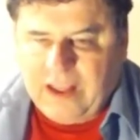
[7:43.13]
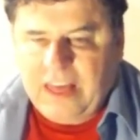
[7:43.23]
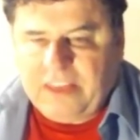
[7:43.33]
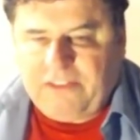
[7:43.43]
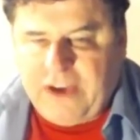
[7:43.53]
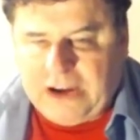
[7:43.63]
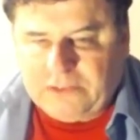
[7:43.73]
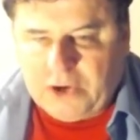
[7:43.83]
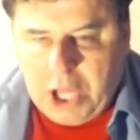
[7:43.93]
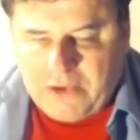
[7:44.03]
The
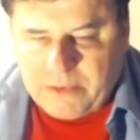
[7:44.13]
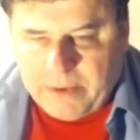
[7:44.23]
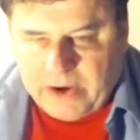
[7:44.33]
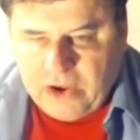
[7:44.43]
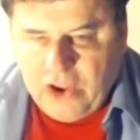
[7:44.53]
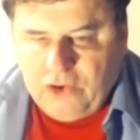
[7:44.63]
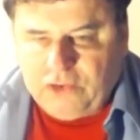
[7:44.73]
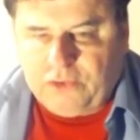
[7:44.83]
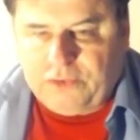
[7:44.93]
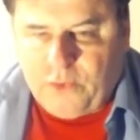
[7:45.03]
federal government
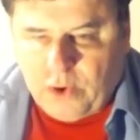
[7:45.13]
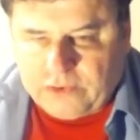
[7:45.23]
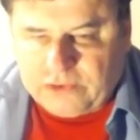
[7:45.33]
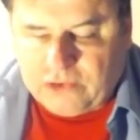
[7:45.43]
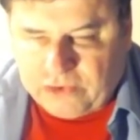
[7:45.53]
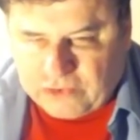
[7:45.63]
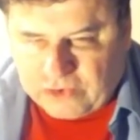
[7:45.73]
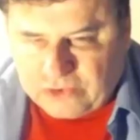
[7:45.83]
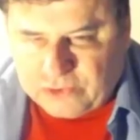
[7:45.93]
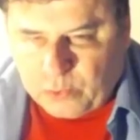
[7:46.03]
should force
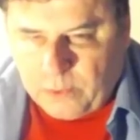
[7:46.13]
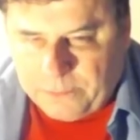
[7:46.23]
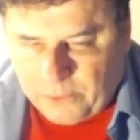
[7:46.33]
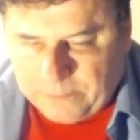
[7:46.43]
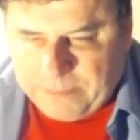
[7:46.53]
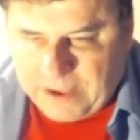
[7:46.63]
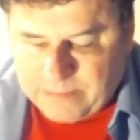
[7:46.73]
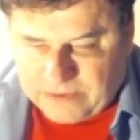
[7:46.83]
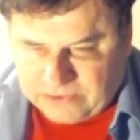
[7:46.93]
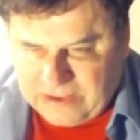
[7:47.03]
Christians to abort
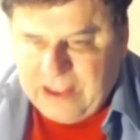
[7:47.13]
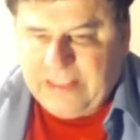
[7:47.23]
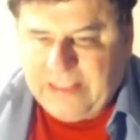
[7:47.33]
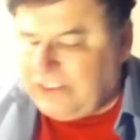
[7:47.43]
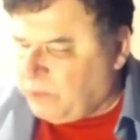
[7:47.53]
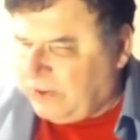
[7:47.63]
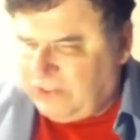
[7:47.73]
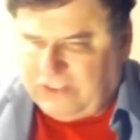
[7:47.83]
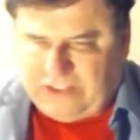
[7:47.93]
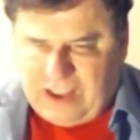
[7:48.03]
babies. That is what
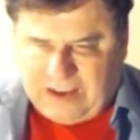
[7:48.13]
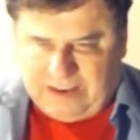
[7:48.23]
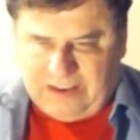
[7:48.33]
she said.